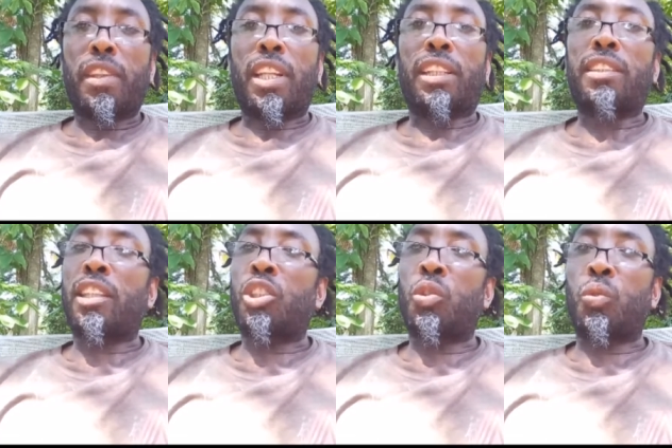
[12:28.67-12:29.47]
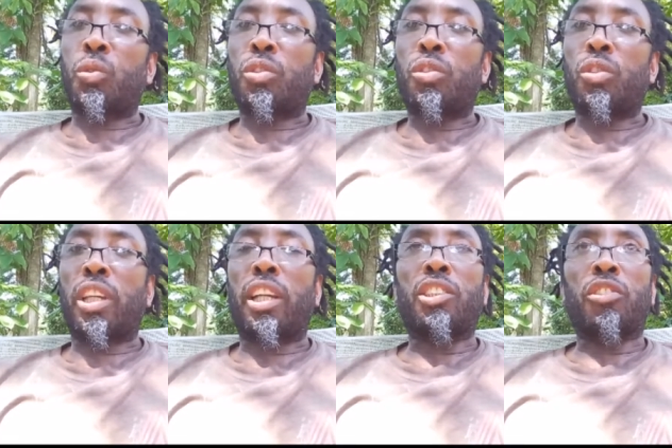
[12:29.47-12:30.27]
That is a juice you
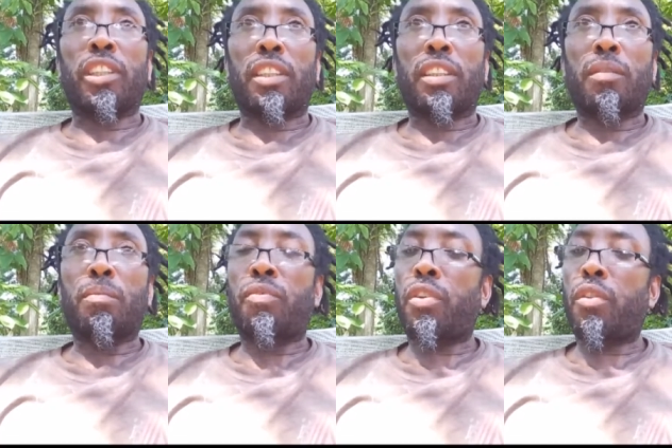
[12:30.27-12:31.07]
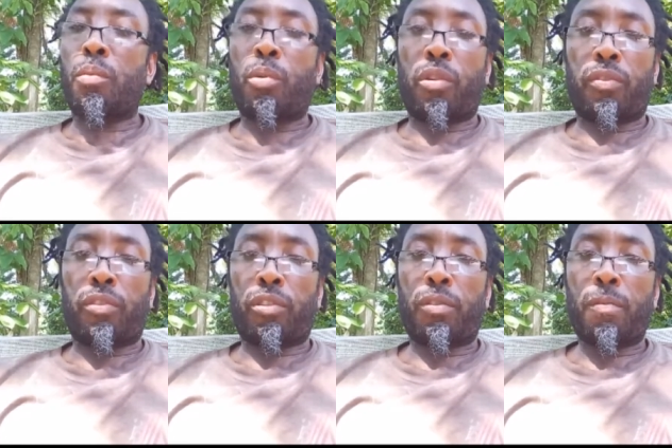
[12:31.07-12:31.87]
can drink. Very powerful.